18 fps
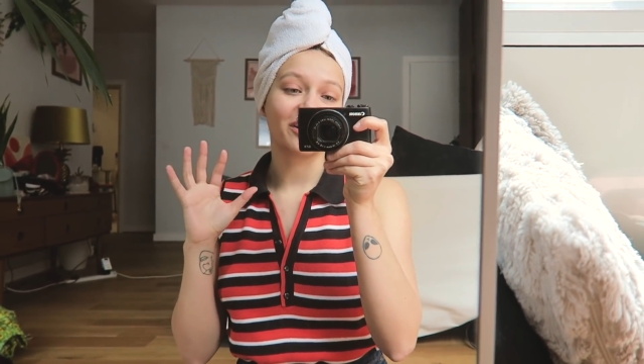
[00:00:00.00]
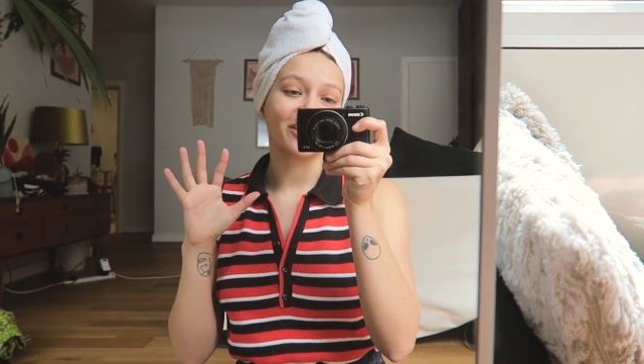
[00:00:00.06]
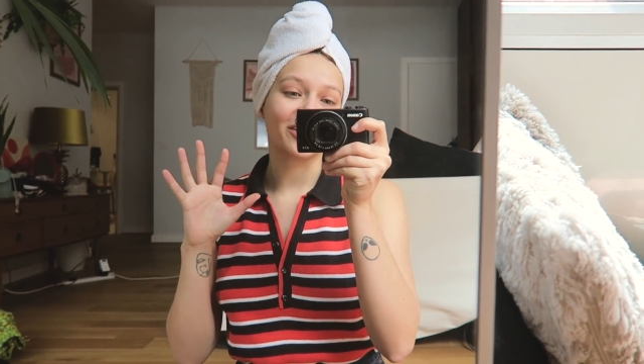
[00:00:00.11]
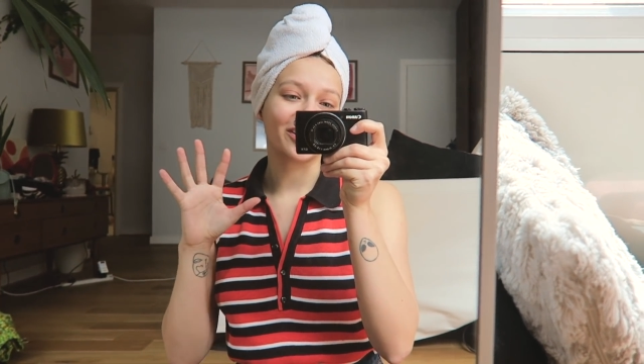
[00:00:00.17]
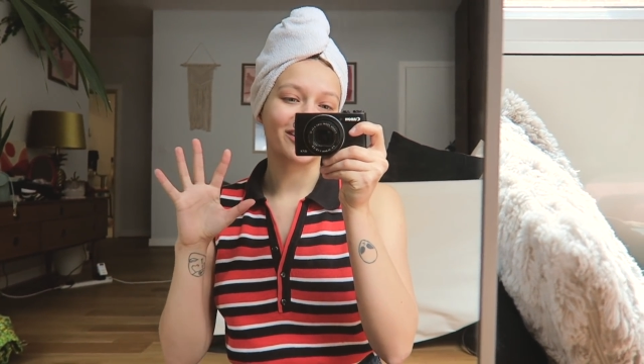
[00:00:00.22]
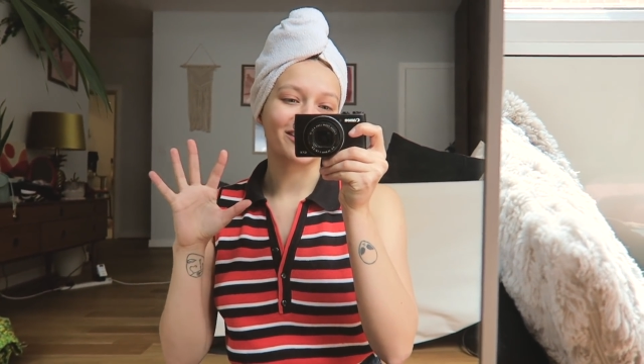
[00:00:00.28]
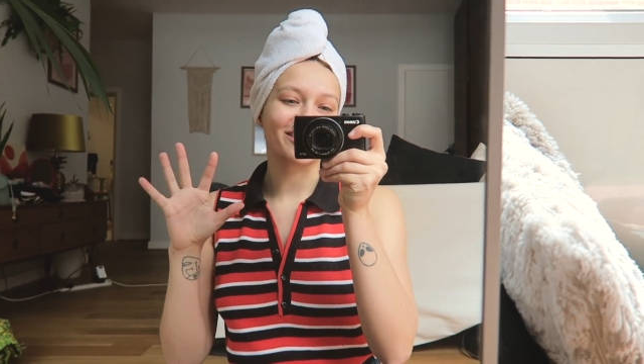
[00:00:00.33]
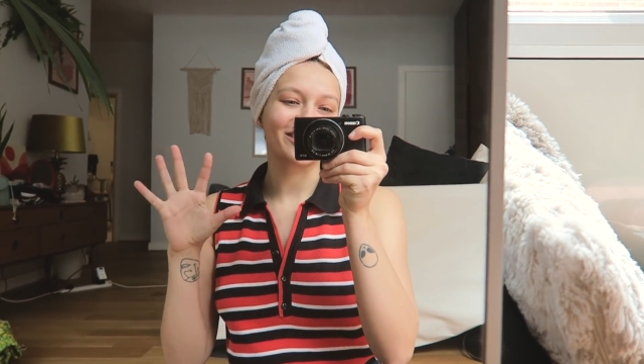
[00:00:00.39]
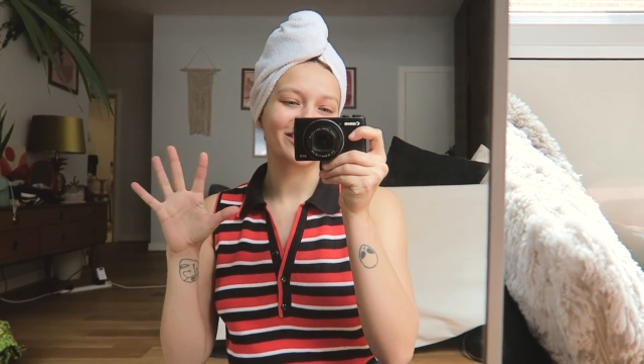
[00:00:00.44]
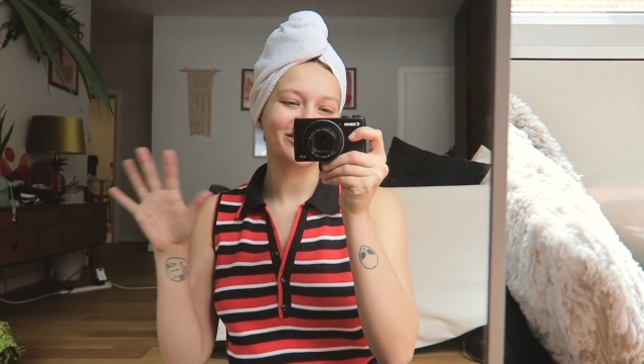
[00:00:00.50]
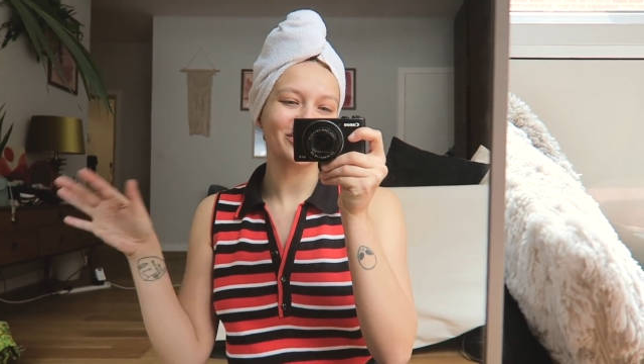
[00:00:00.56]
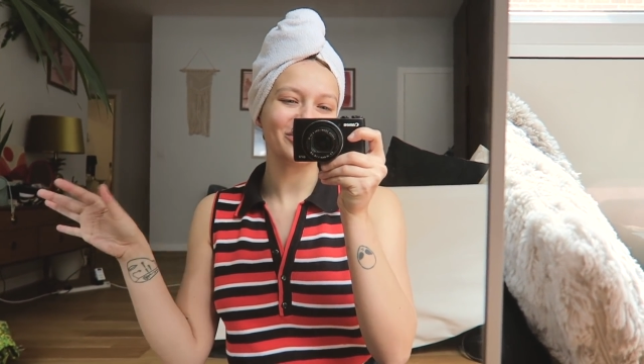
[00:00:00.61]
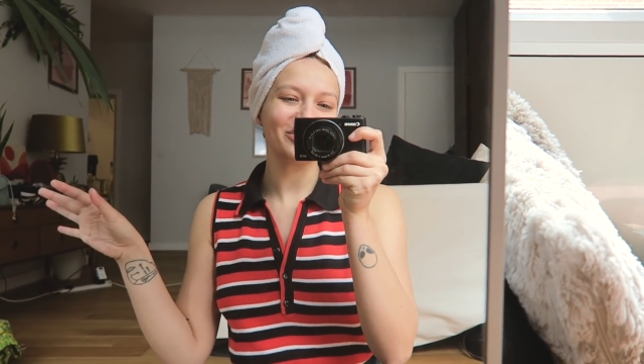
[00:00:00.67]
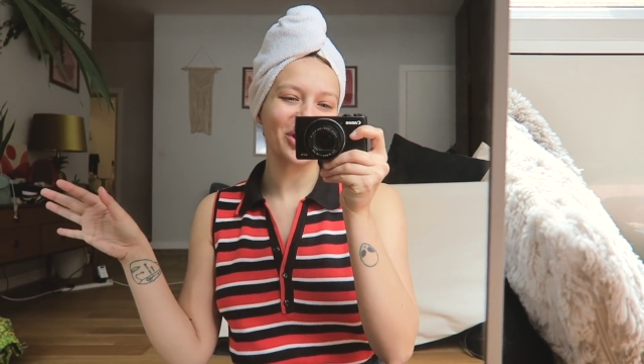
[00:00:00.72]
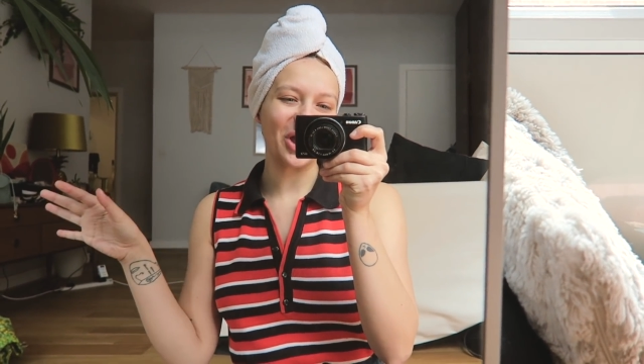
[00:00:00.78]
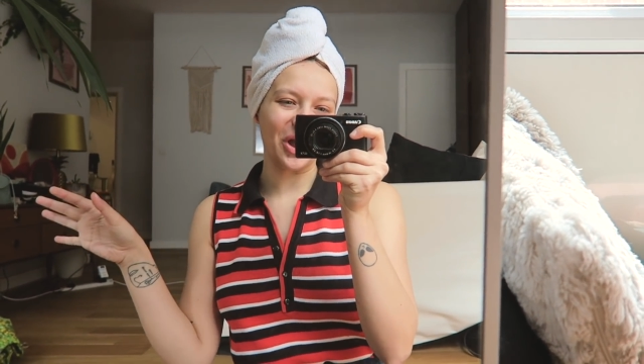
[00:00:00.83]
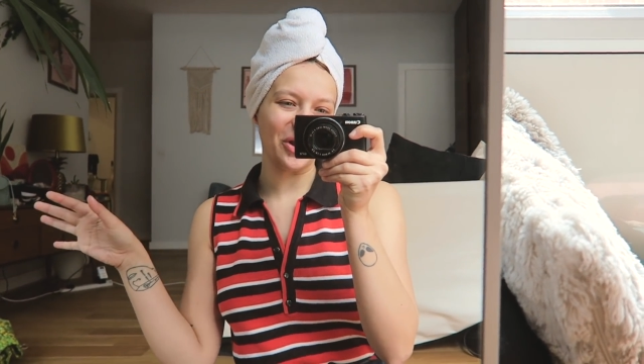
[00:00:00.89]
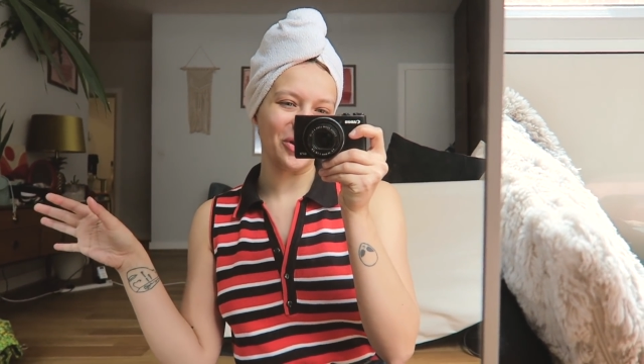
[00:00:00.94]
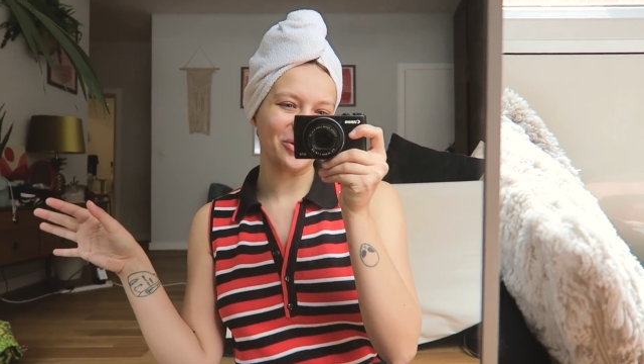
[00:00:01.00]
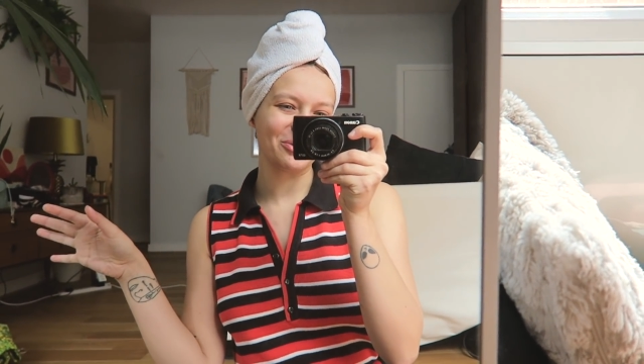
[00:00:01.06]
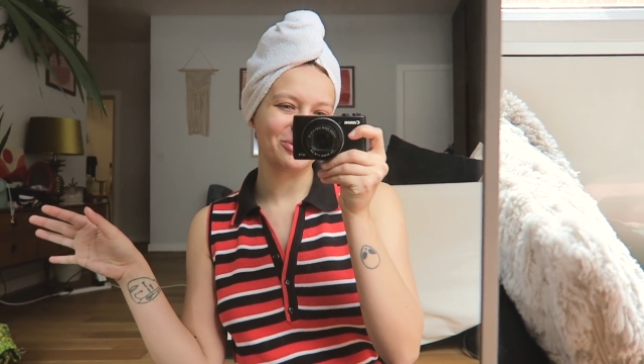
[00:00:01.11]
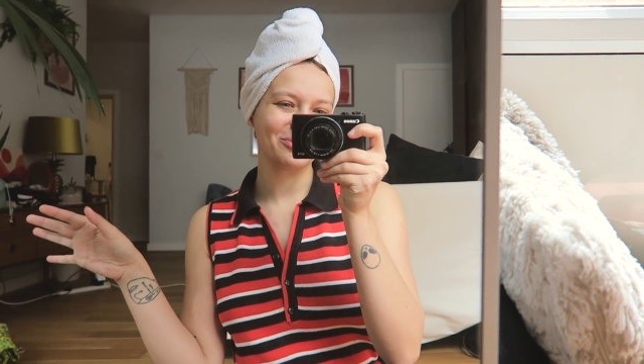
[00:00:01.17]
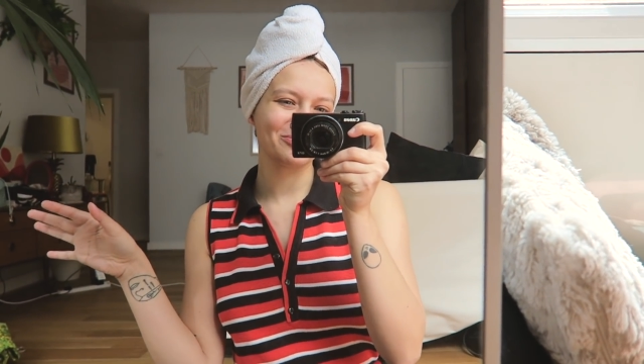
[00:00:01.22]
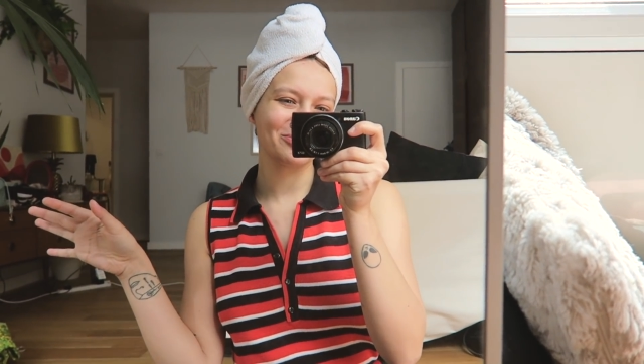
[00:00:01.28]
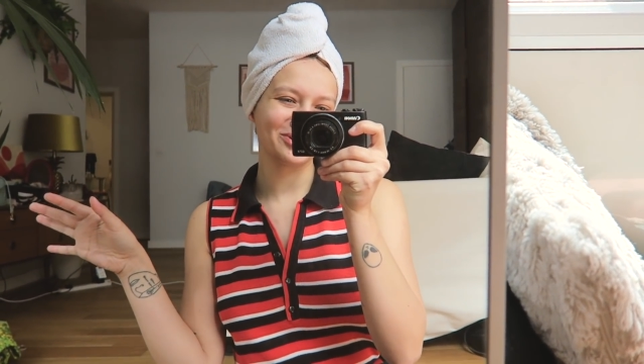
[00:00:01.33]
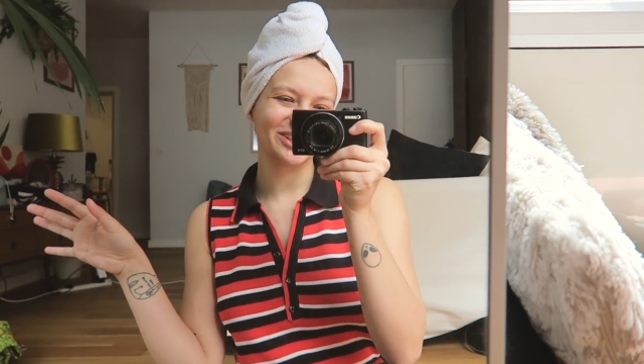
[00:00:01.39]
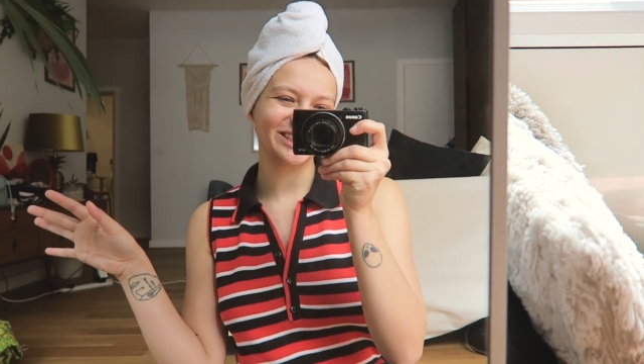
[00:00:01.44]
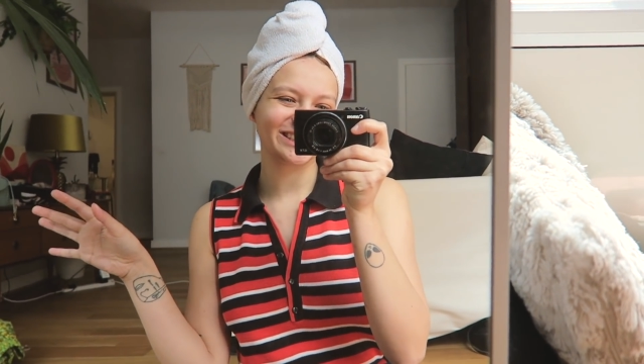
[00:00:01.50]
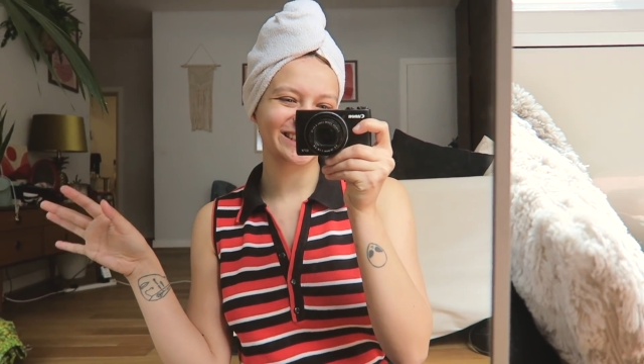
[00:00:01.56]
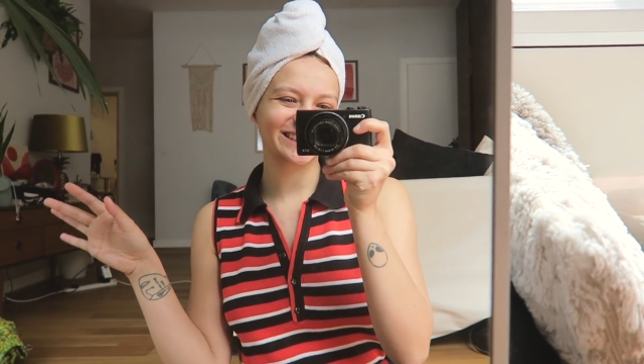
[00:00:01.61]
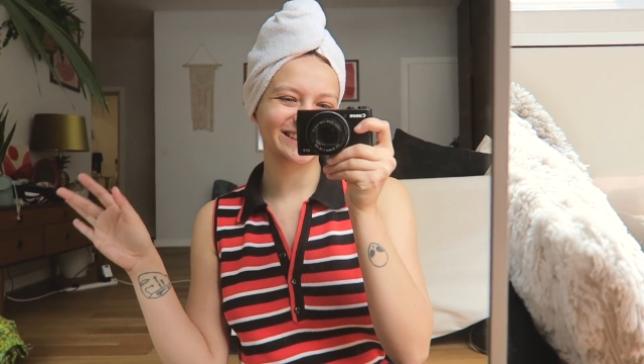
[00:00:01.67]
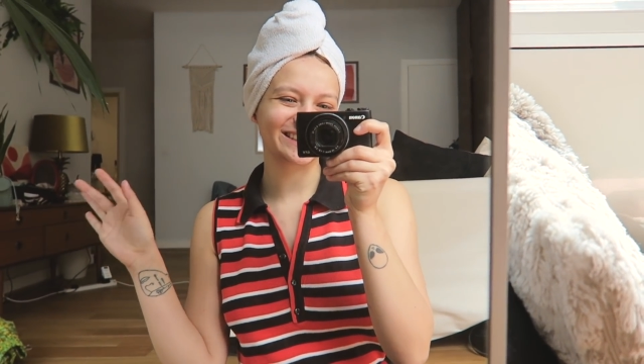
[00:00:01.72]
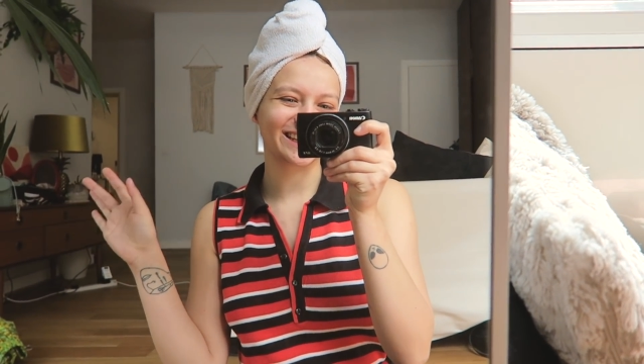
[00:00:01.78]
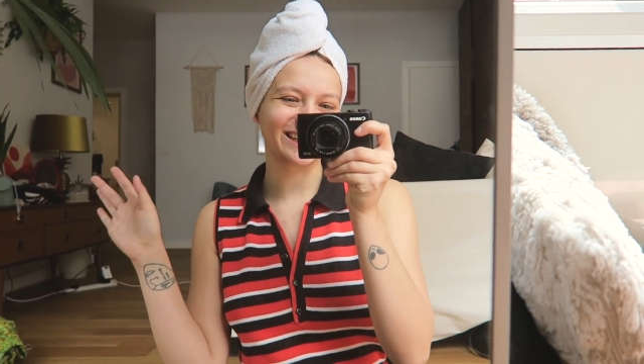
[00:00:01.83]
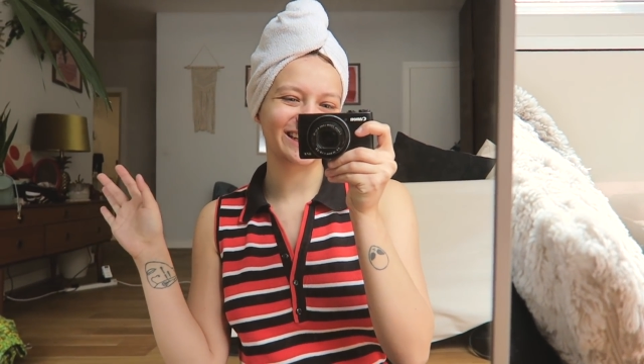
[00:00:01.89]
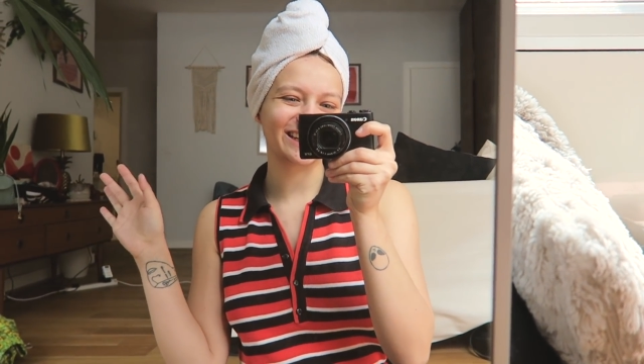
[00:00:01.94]
our new home, which is
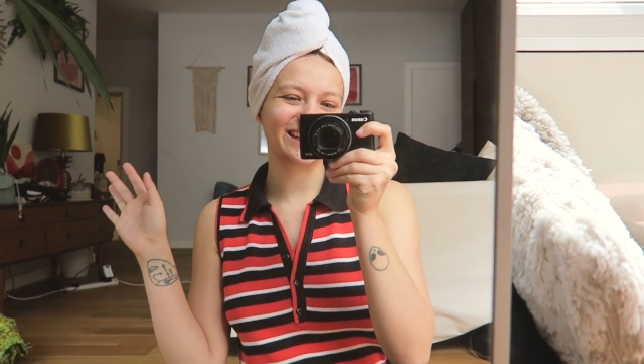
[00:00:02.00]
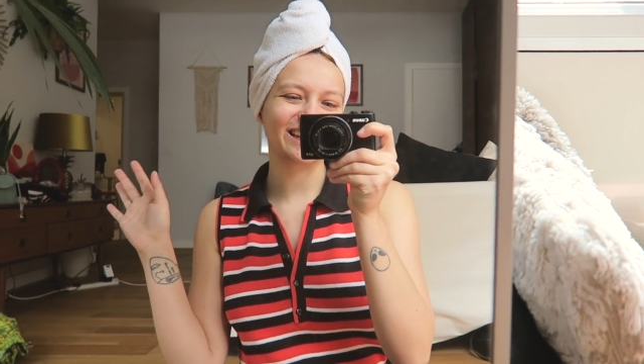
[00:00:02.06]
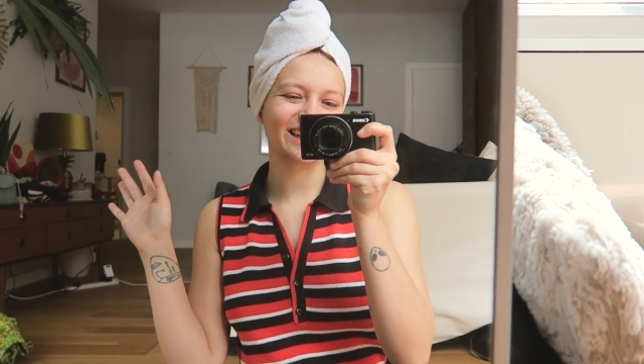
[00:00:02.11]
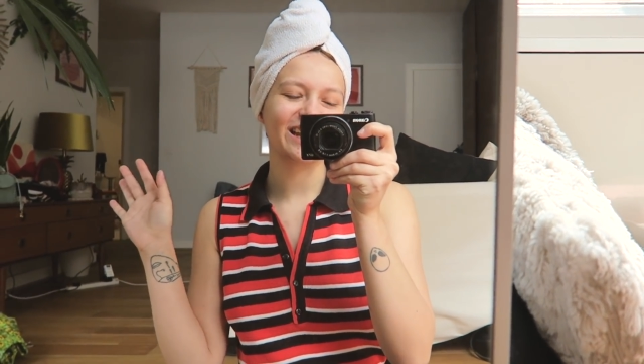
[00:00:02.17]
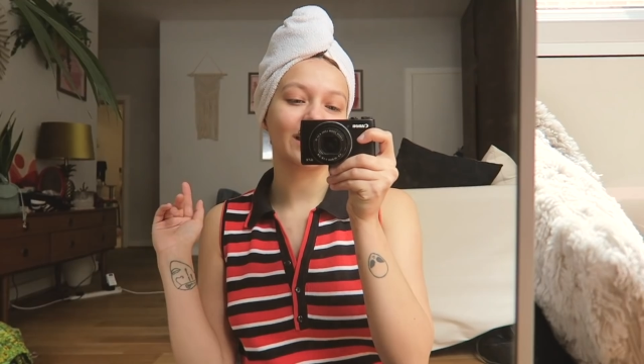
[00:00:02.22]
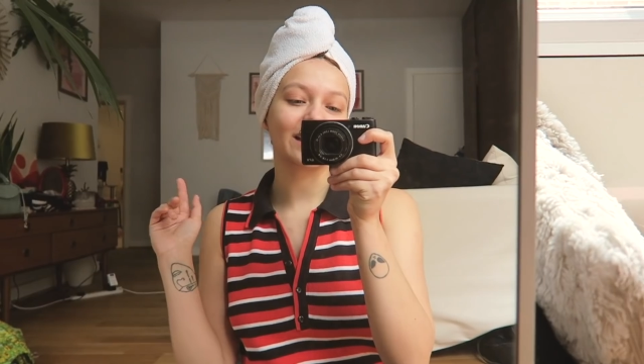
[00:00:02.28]
exciting.